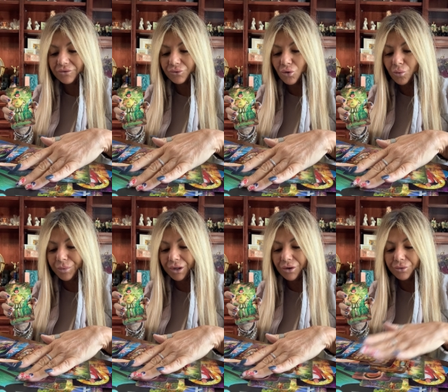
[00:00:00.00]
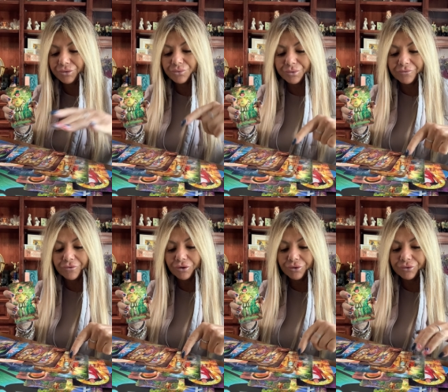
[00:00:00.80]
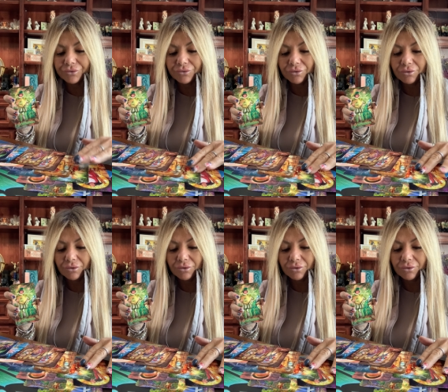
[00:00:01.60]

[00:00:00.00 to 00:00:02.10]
Scorpio is reversed.